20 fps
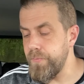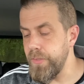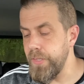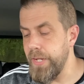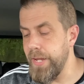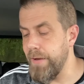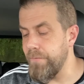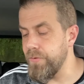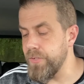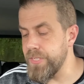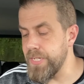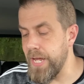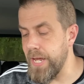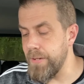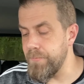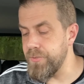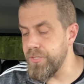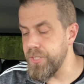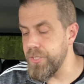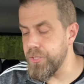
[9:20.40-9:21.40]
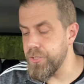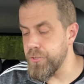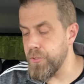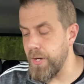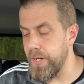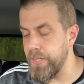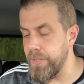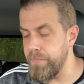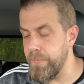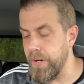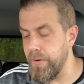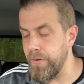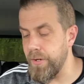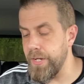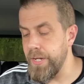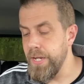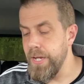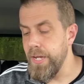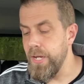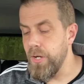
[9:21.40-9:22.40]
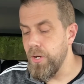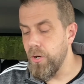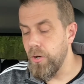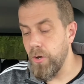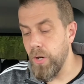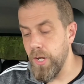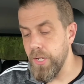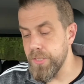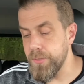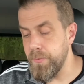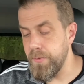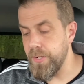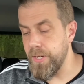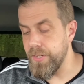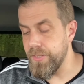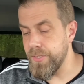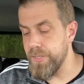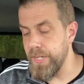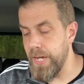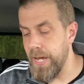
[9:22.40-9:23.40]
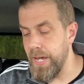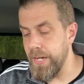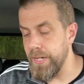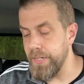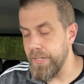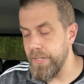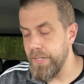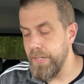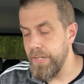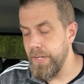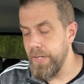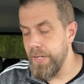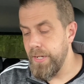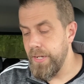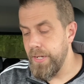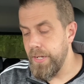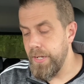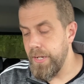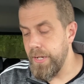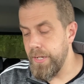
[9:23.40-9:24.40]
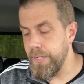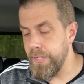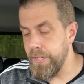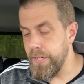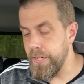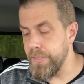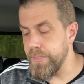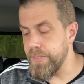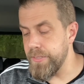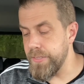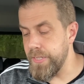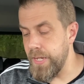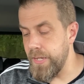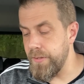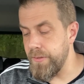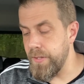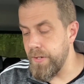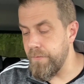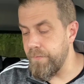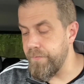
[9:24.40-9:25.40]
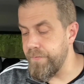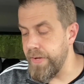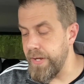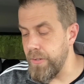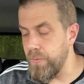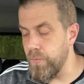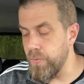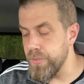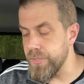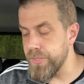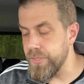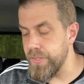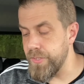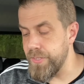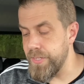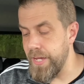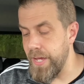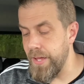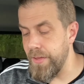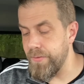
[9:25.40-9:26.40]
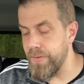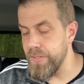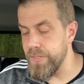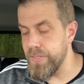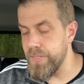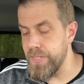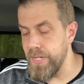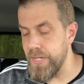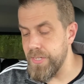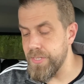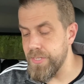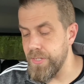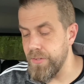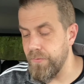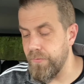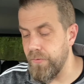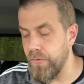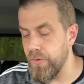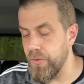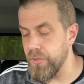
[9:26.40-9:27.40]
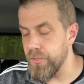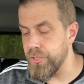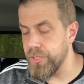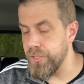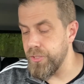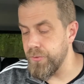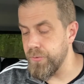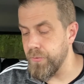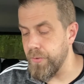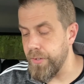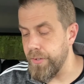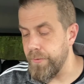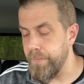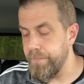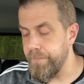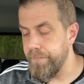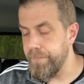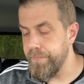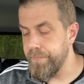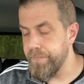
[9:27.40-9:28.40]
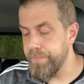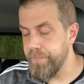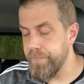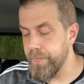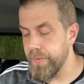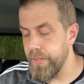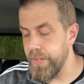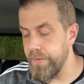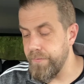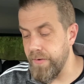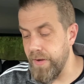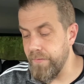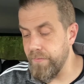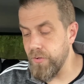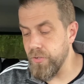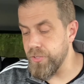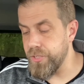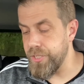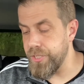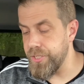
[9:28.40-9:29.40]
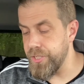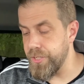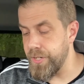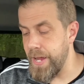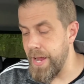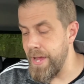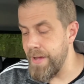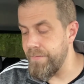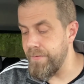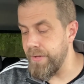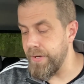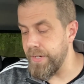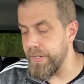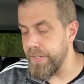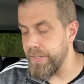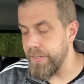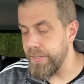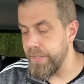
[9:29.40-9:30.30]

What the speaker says: Every time she has tried to marry, her husband has died, and it is said that a fate worse than death is destined for her children, if ever she should have any.